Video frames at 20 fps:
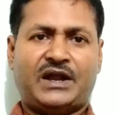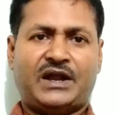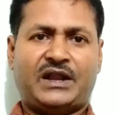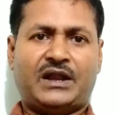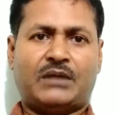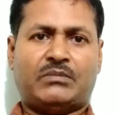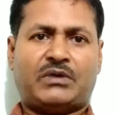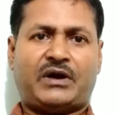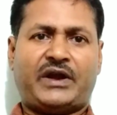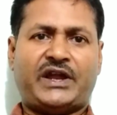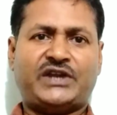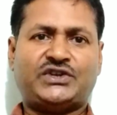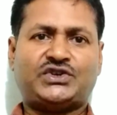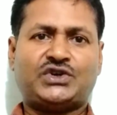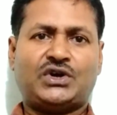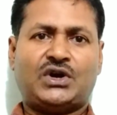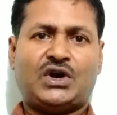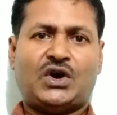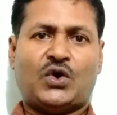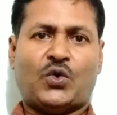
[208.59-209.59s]
Number H,
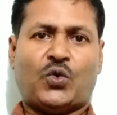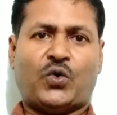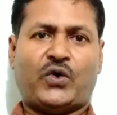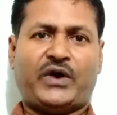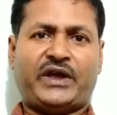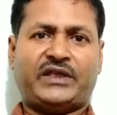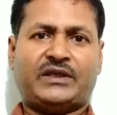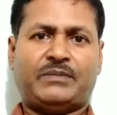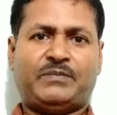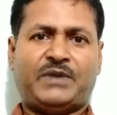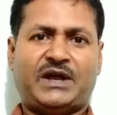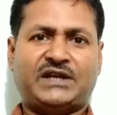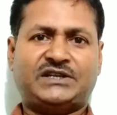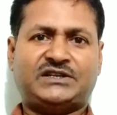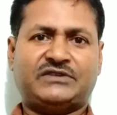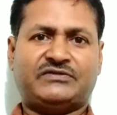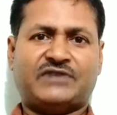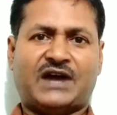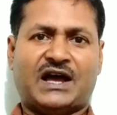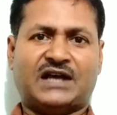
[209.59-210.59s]
where the
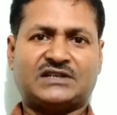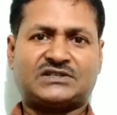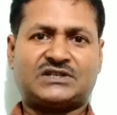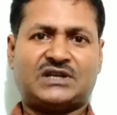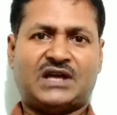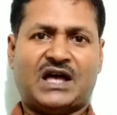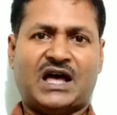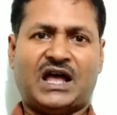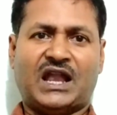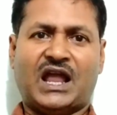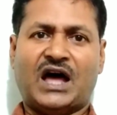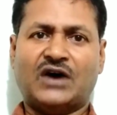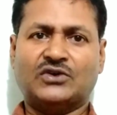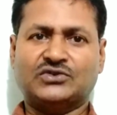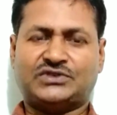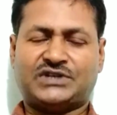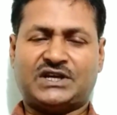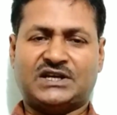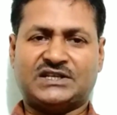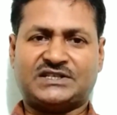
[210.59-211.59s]
plaintiff has
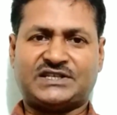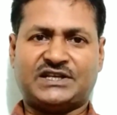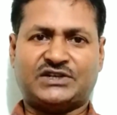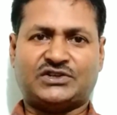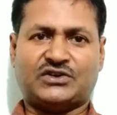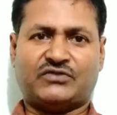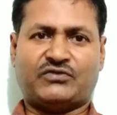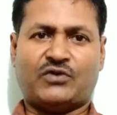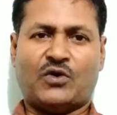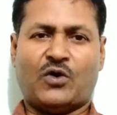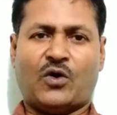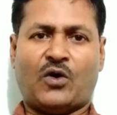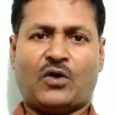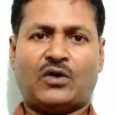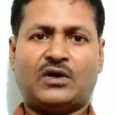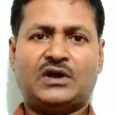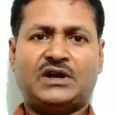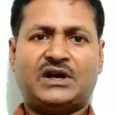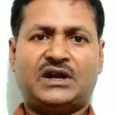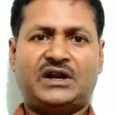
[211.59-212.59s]
allowed a set of
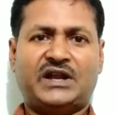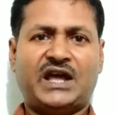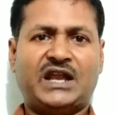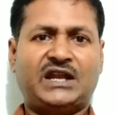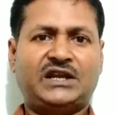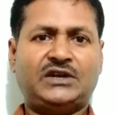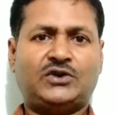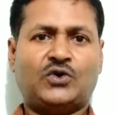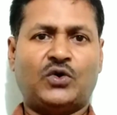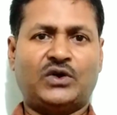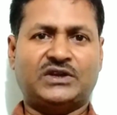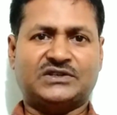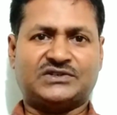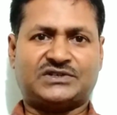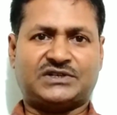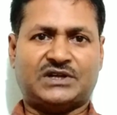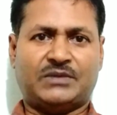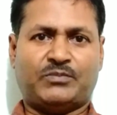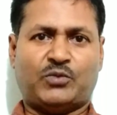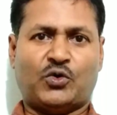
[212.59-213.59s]
or
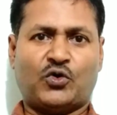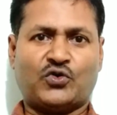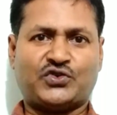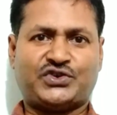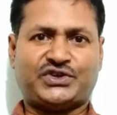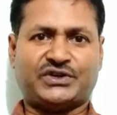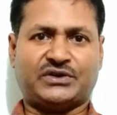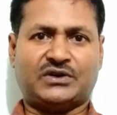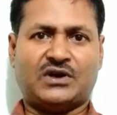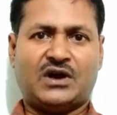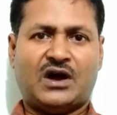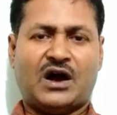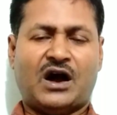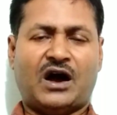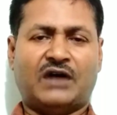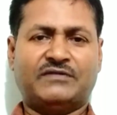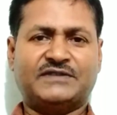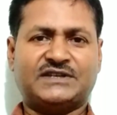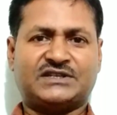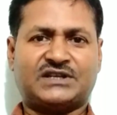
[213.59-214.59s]
relinquished a portion
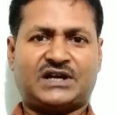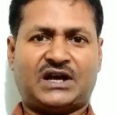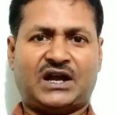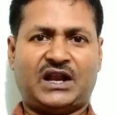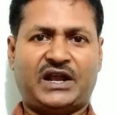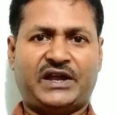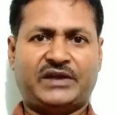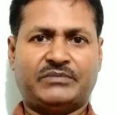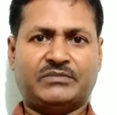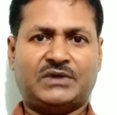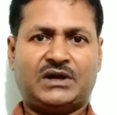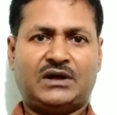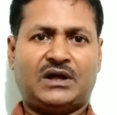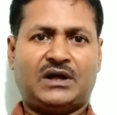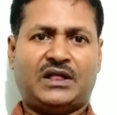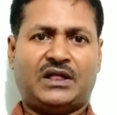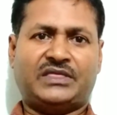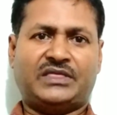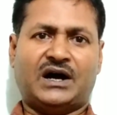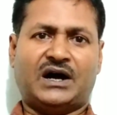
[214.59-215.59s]
of his claim,
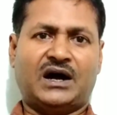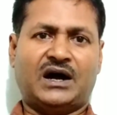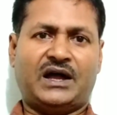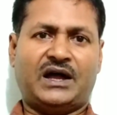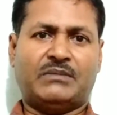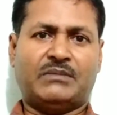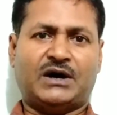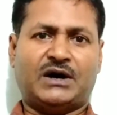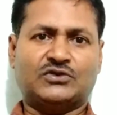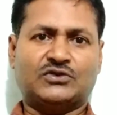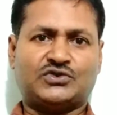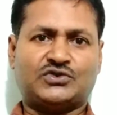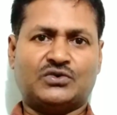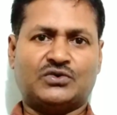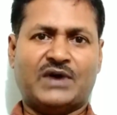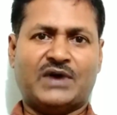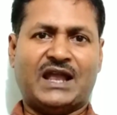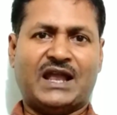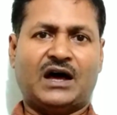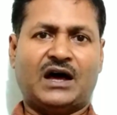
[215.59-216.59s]
the amount
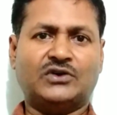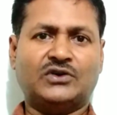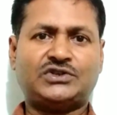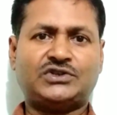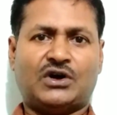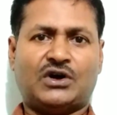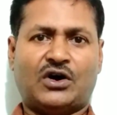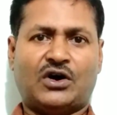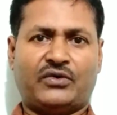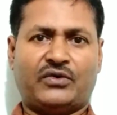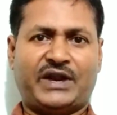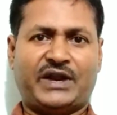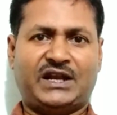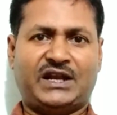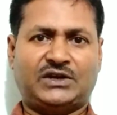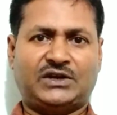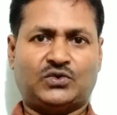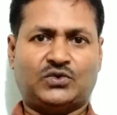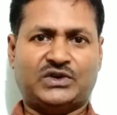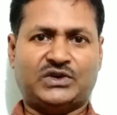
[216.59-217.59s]
so allowed or
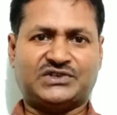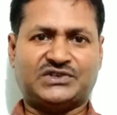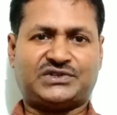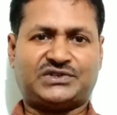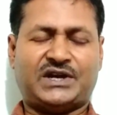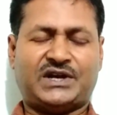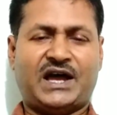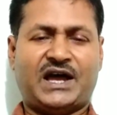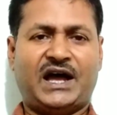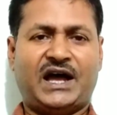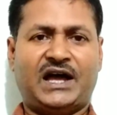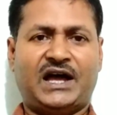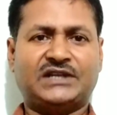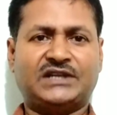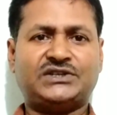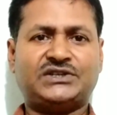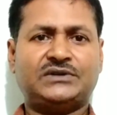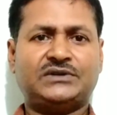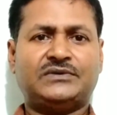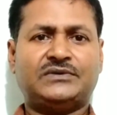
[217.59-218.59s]
relinquished.
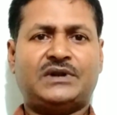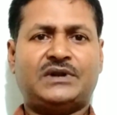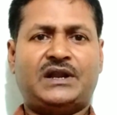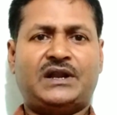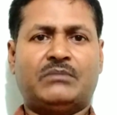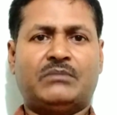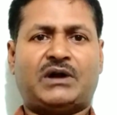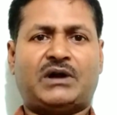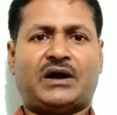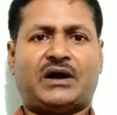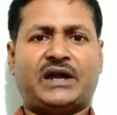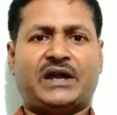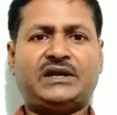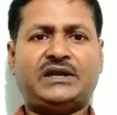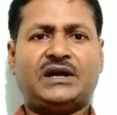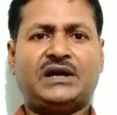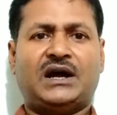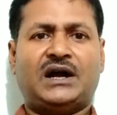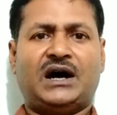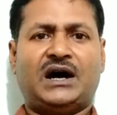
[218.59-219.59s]
And number I,
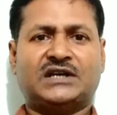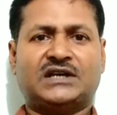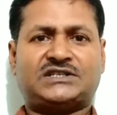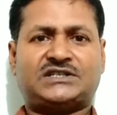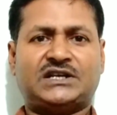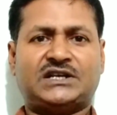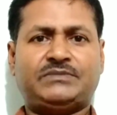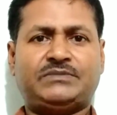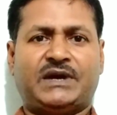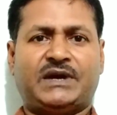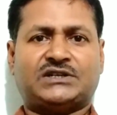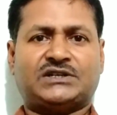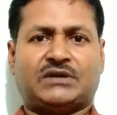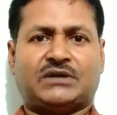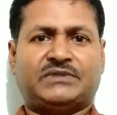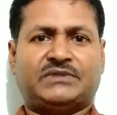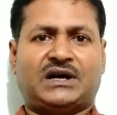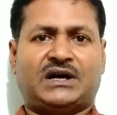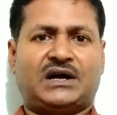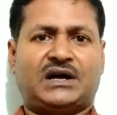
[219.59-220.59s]
a statement
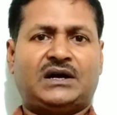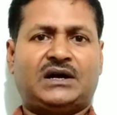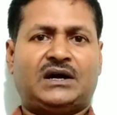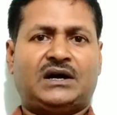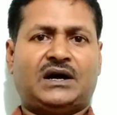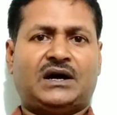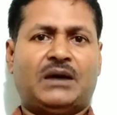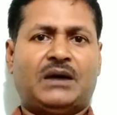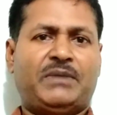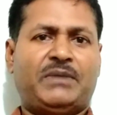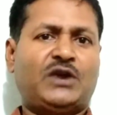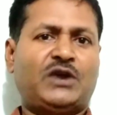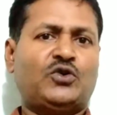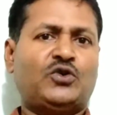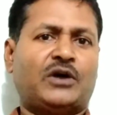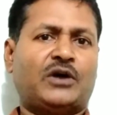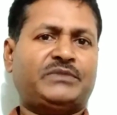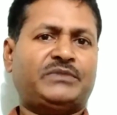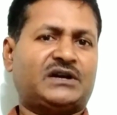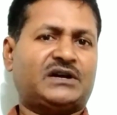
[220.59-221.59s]
of the
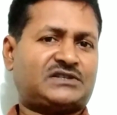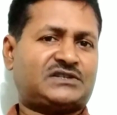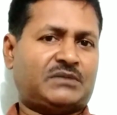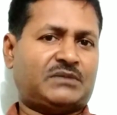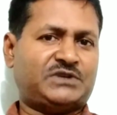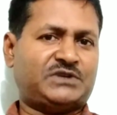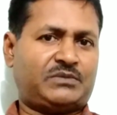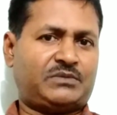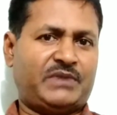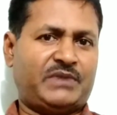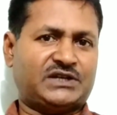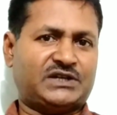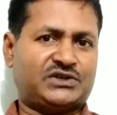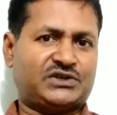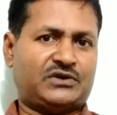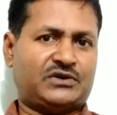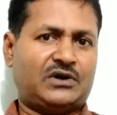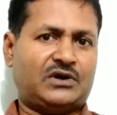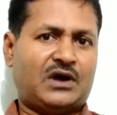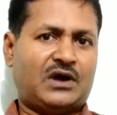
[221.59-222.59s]
value of the subject
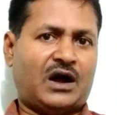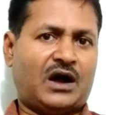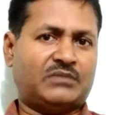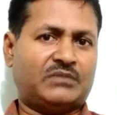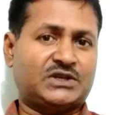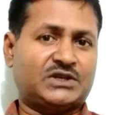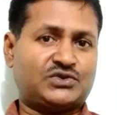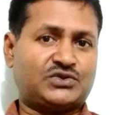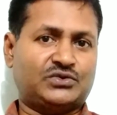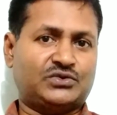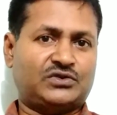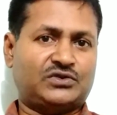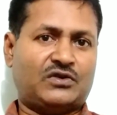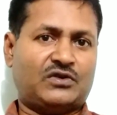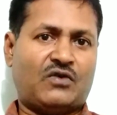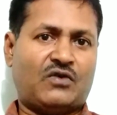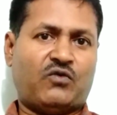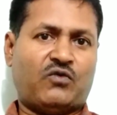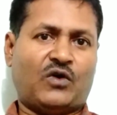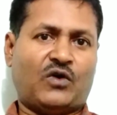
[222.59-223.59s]
matter of the suit
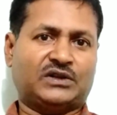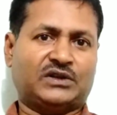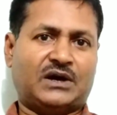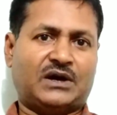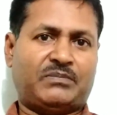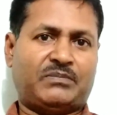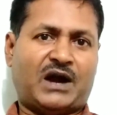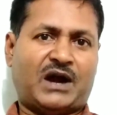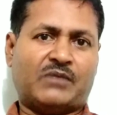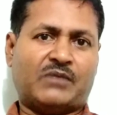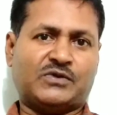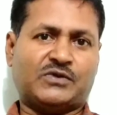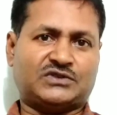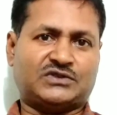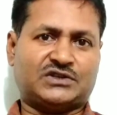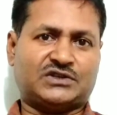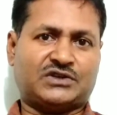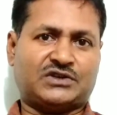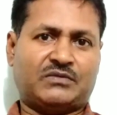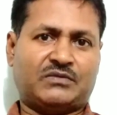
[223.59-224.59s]
for the
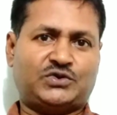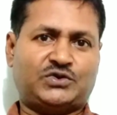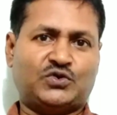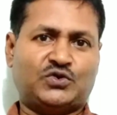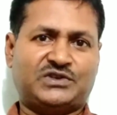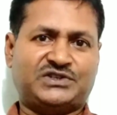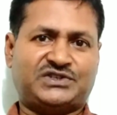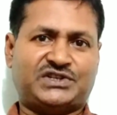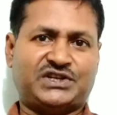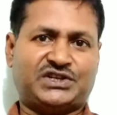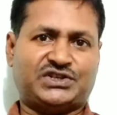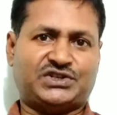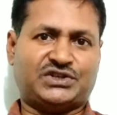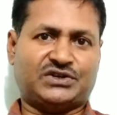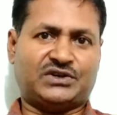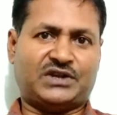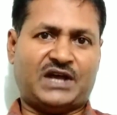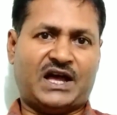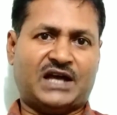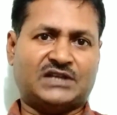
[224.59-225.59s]
purposes of
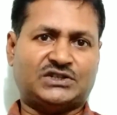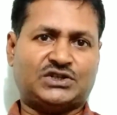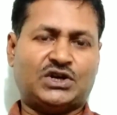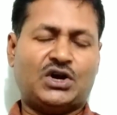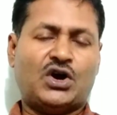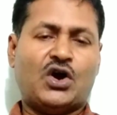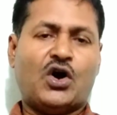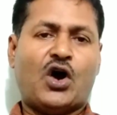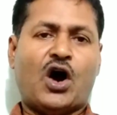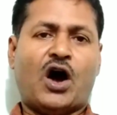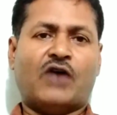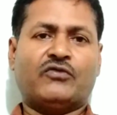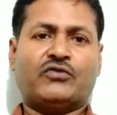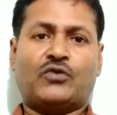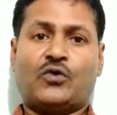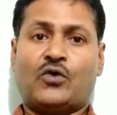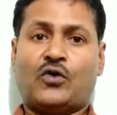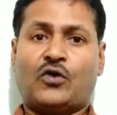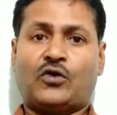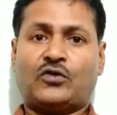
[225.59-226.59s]
jurisdiction and
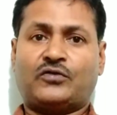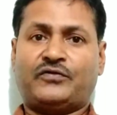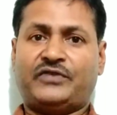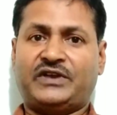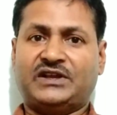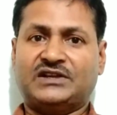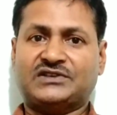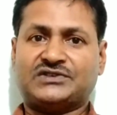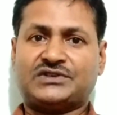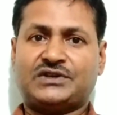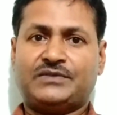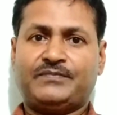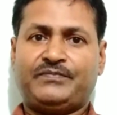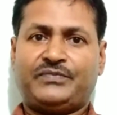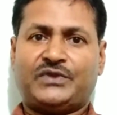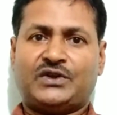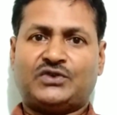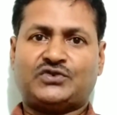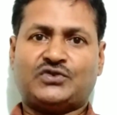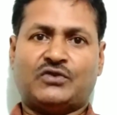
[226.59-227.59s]
of court fees
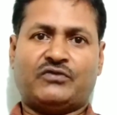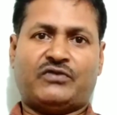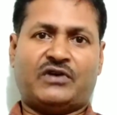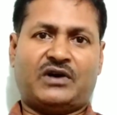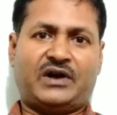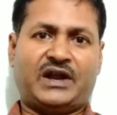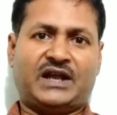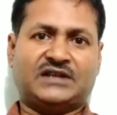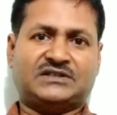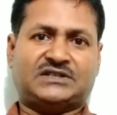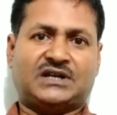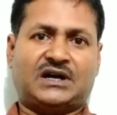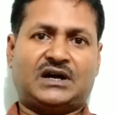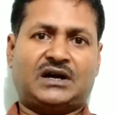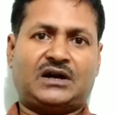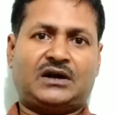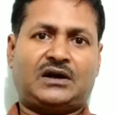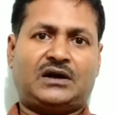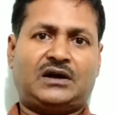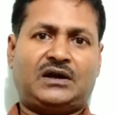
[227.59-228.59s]
so far as
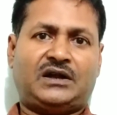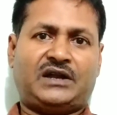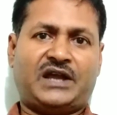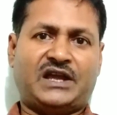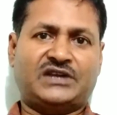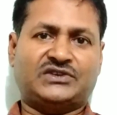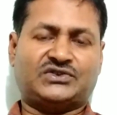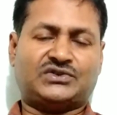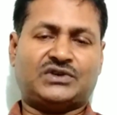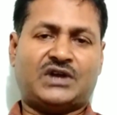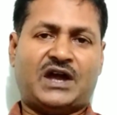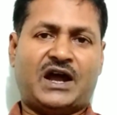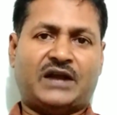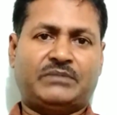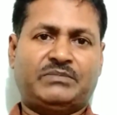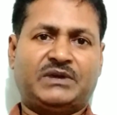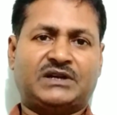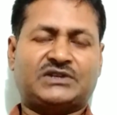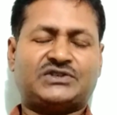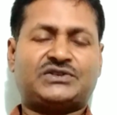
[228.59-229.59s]
the case
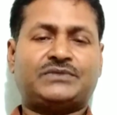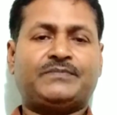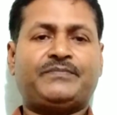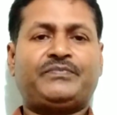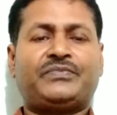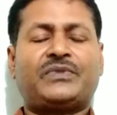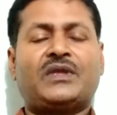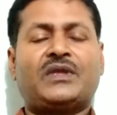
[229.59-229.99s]
admits.